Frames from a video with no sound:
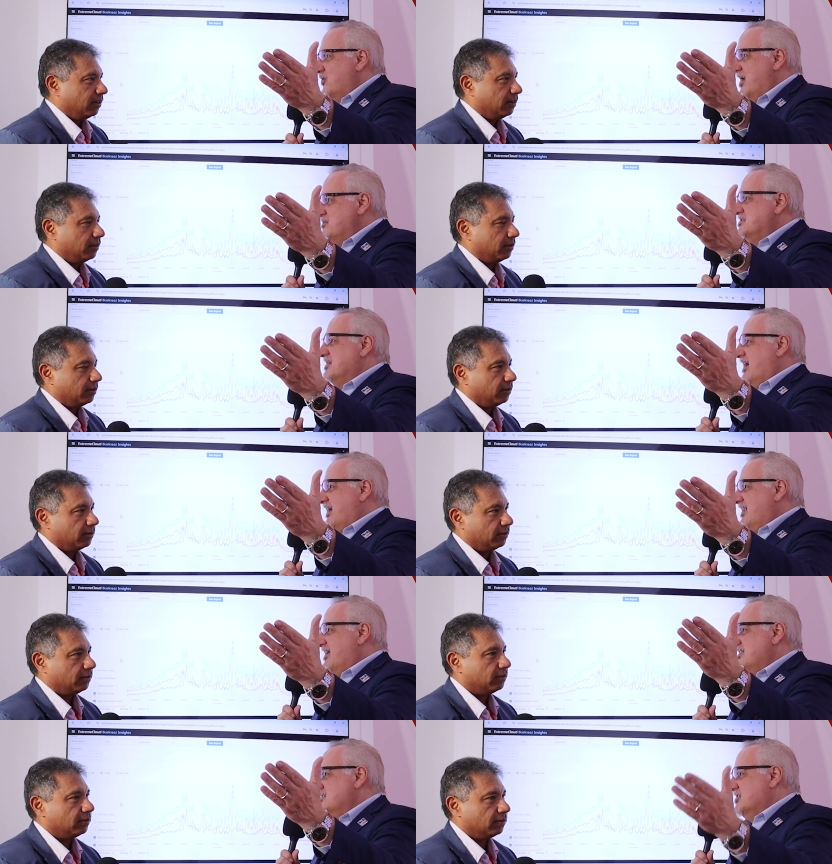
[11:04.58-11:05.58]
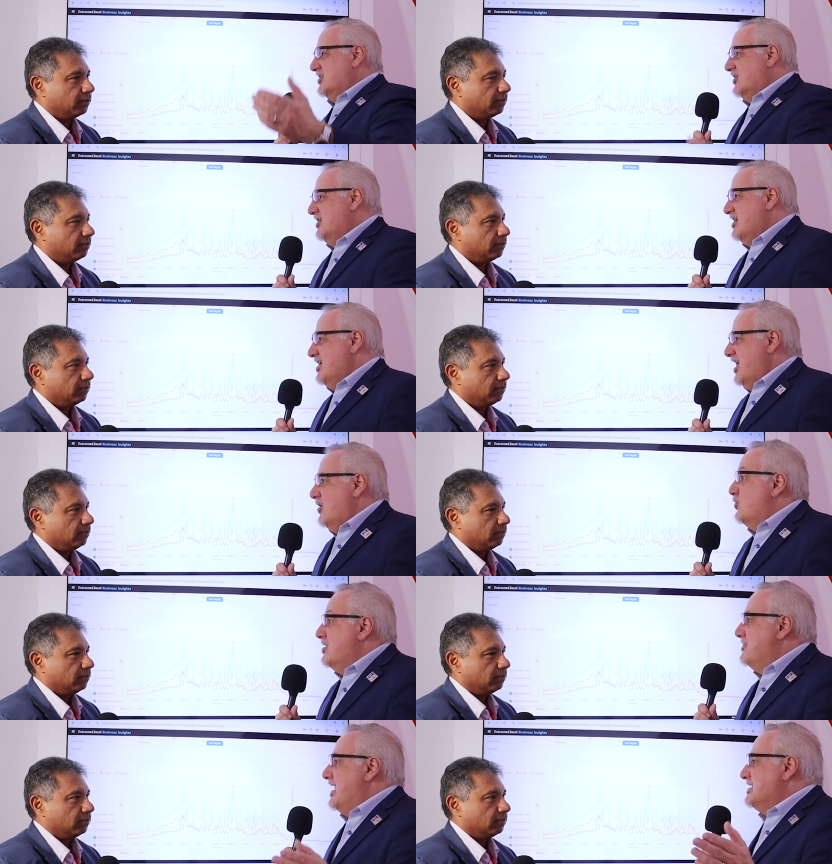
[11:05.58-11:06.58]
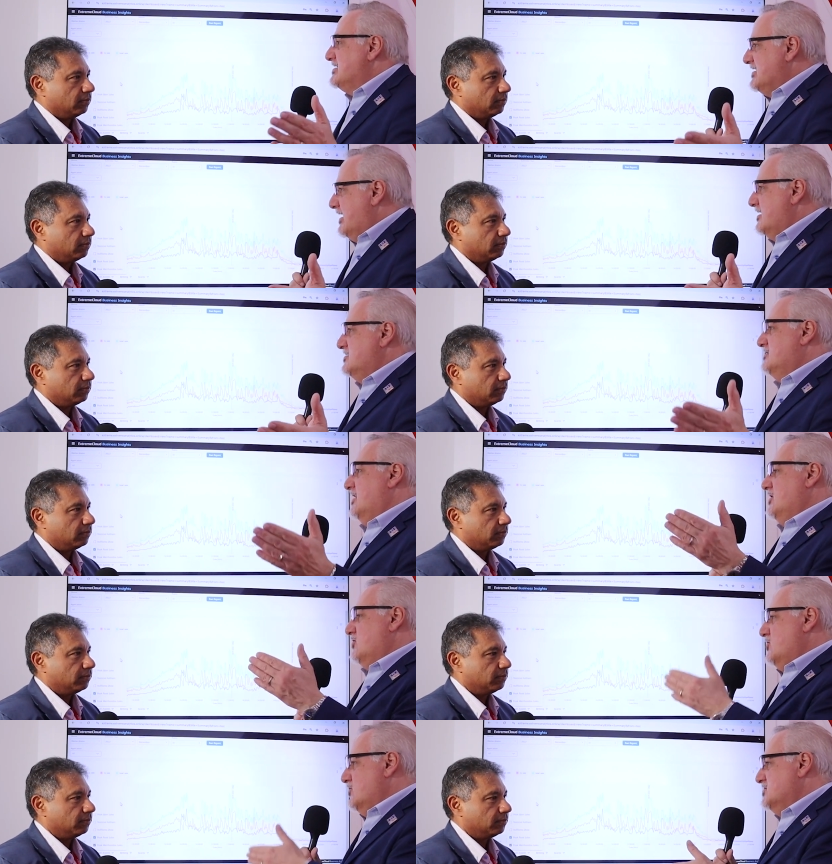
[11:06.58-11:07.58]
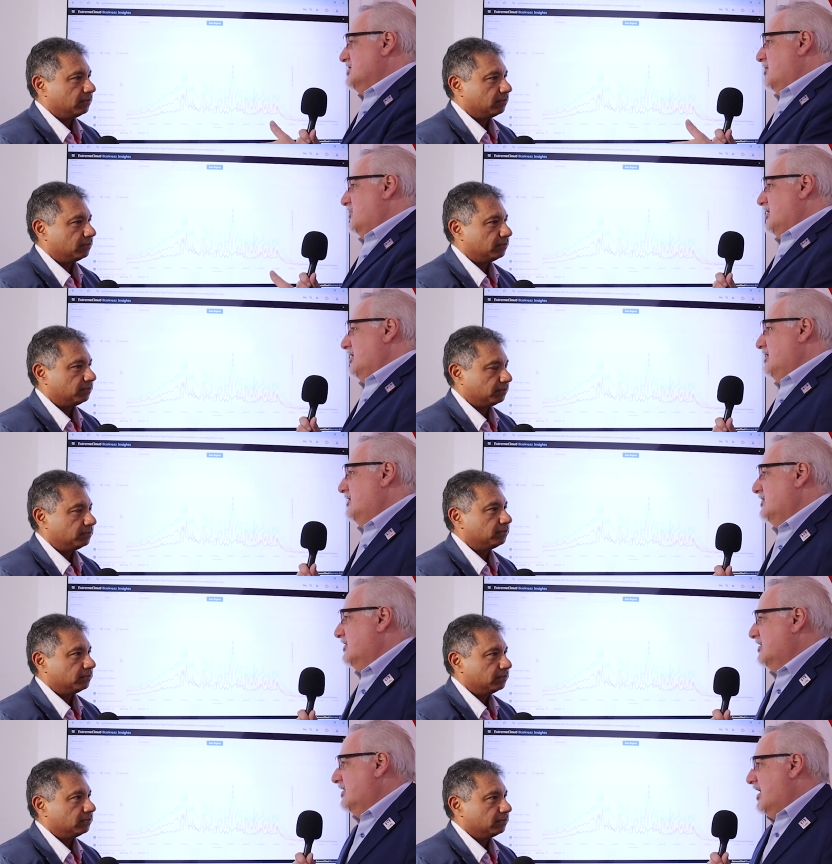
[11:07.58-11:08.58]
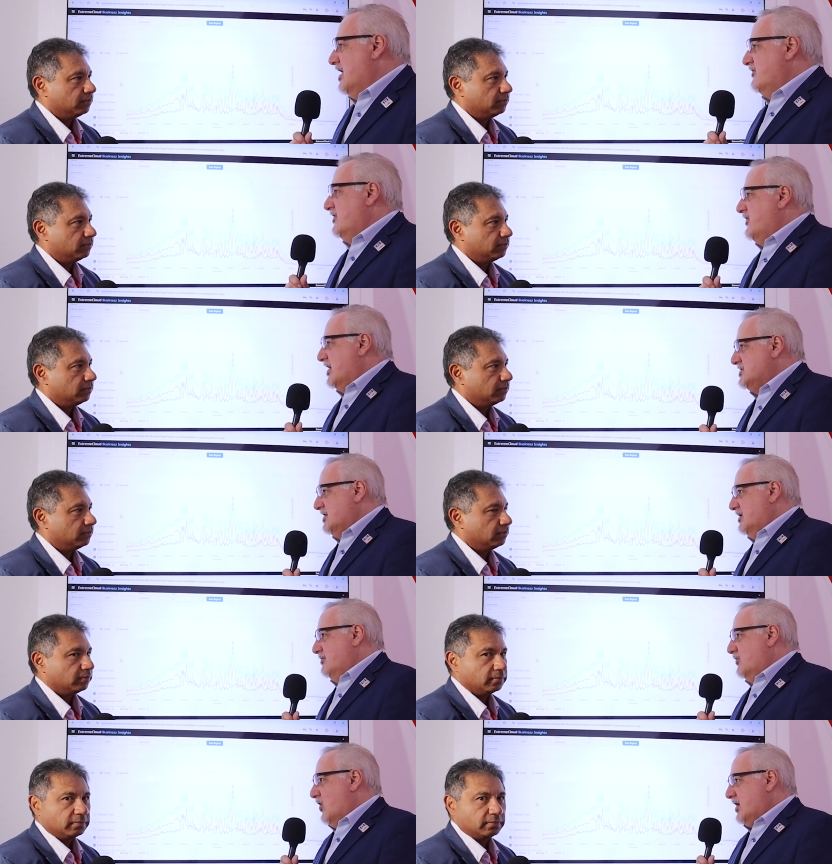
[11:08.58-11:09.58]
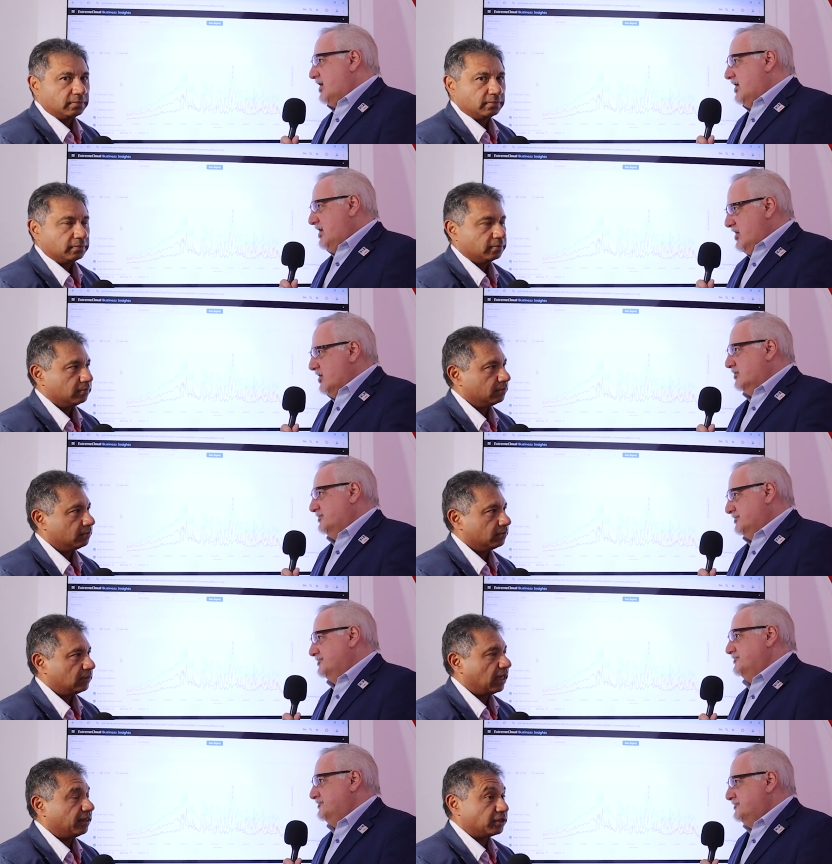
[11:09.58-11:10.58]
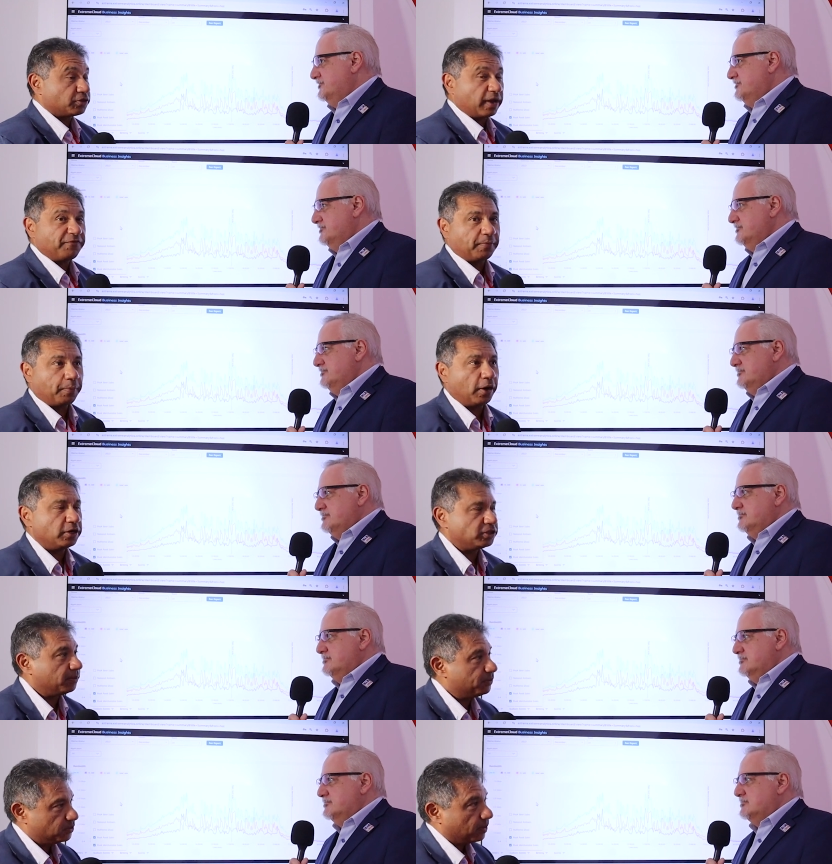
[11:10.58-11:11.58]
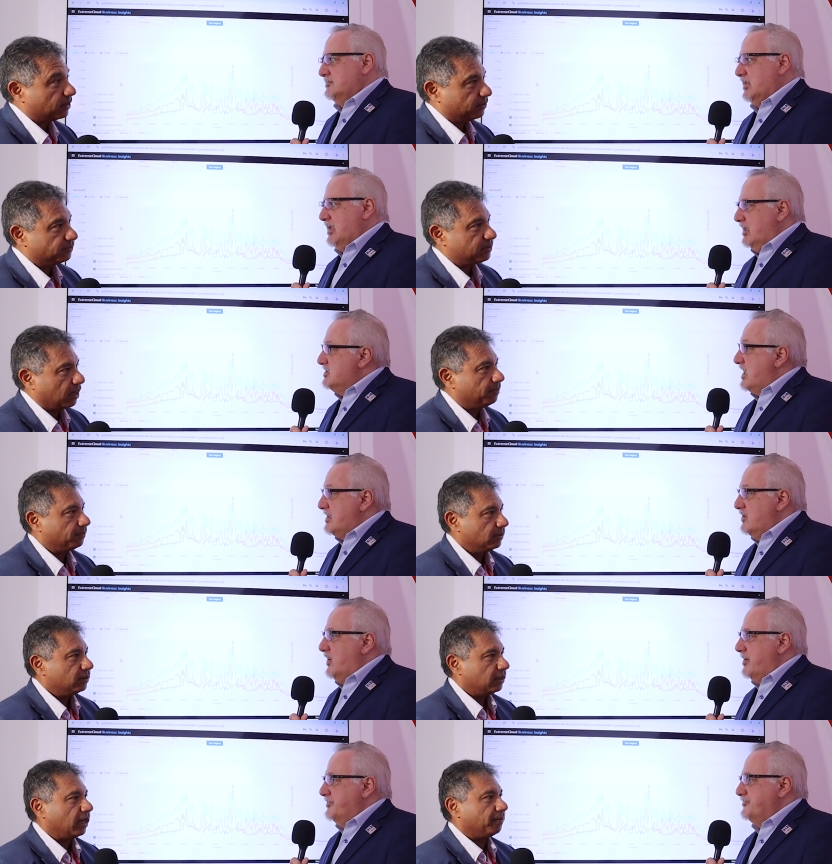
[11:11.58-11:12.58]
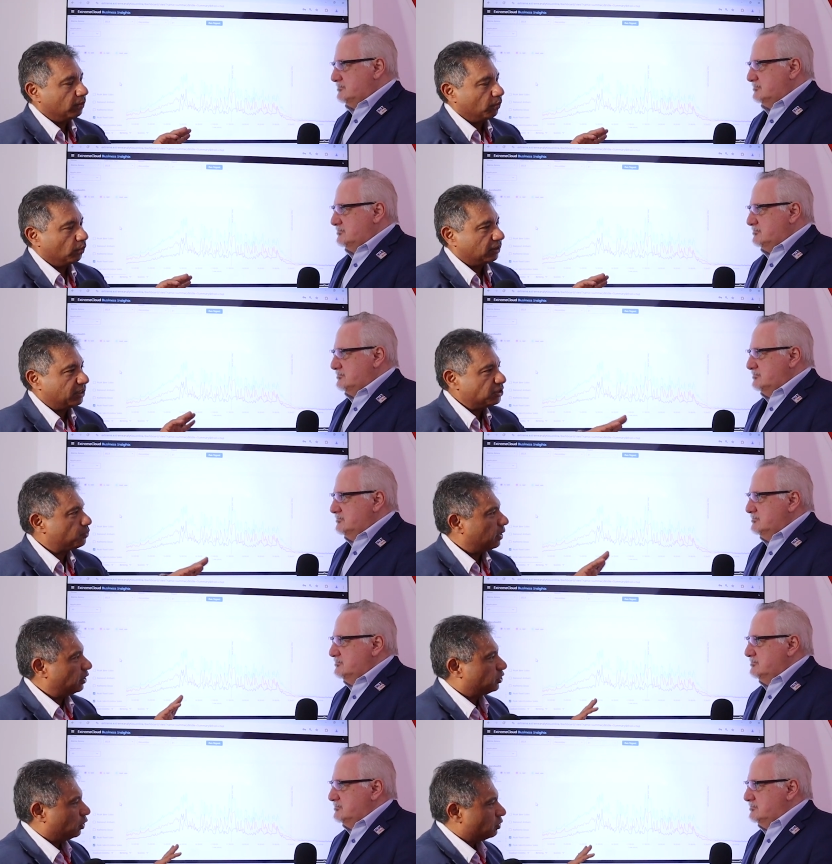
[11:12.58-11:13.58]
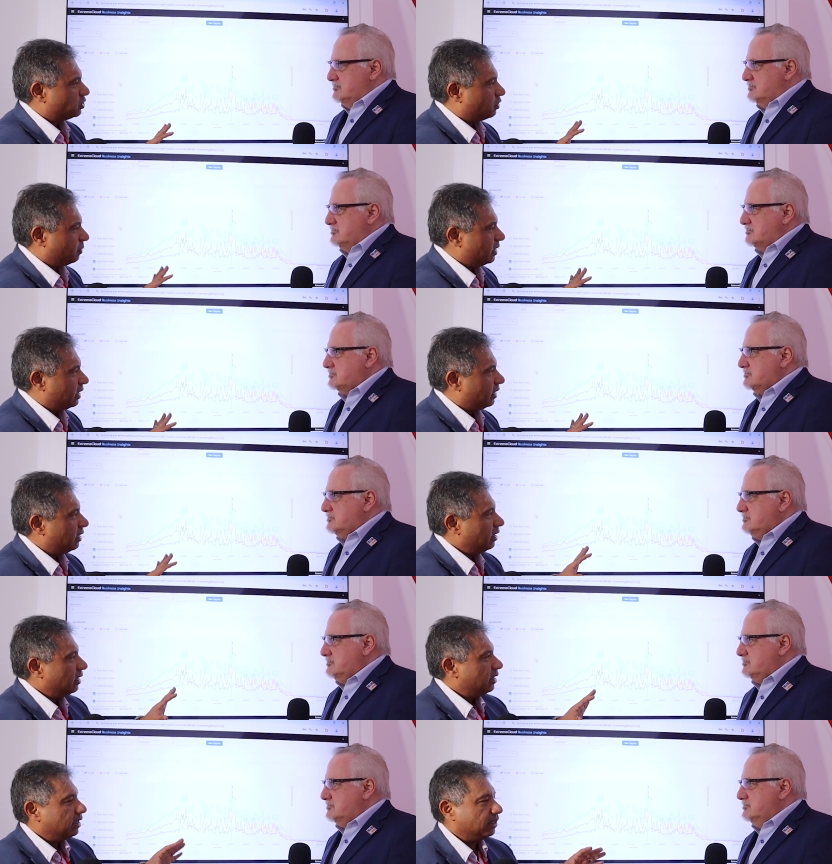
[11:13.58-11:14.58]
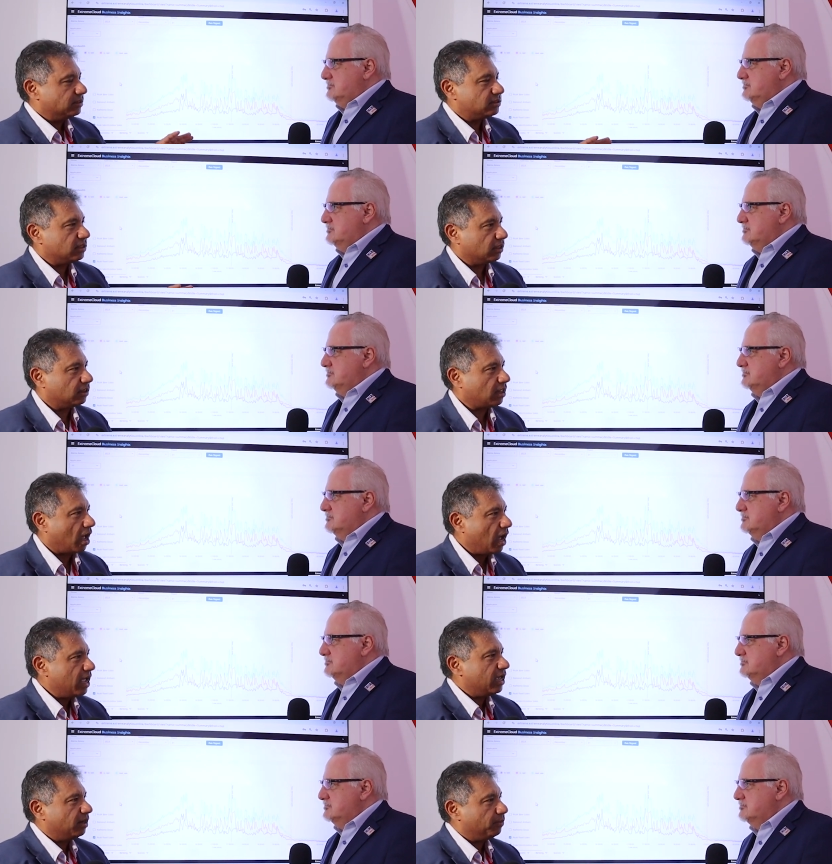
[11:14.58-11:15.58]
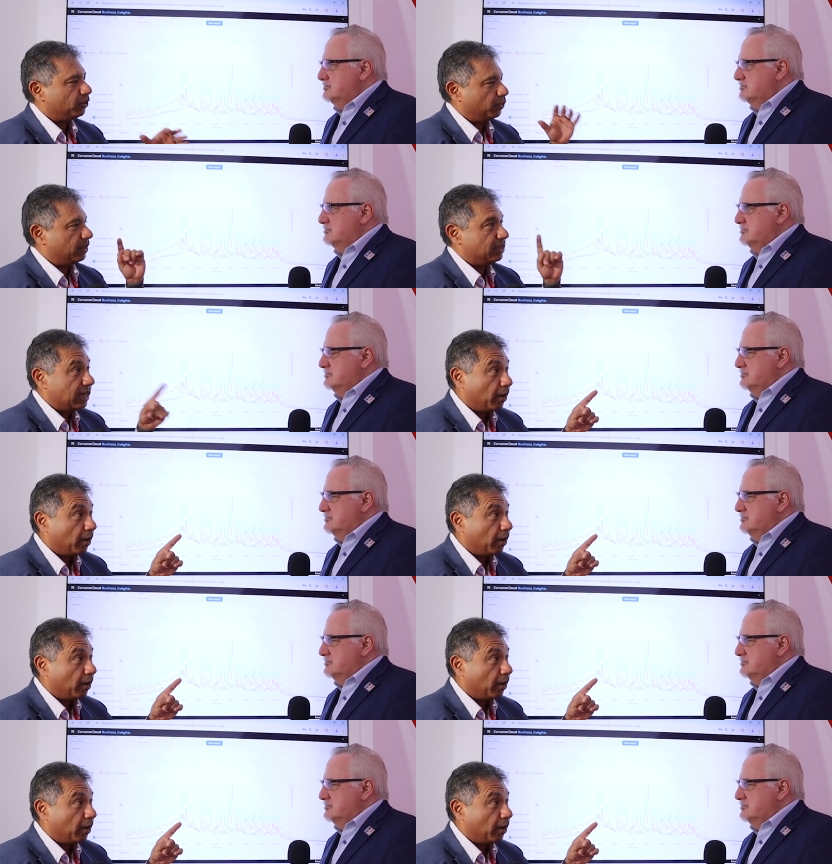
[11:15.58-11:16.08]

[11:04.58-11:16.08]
Speaker 1: website. And so it would make sense that you do something to kind of invest in marketing here.
Speaker 2: Yeah, that's great for partnership perspectives. Yeah. Exactly right. Yeah. What this really shows to me is the tie in between